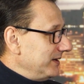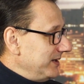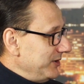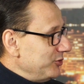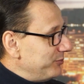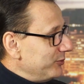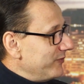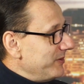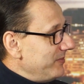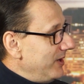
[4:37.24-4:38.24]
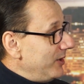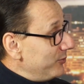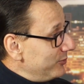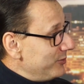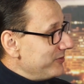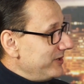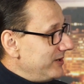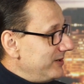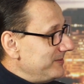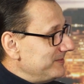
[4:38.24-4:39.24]
Can you prove them how wrong they
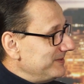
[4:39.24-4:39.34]
are?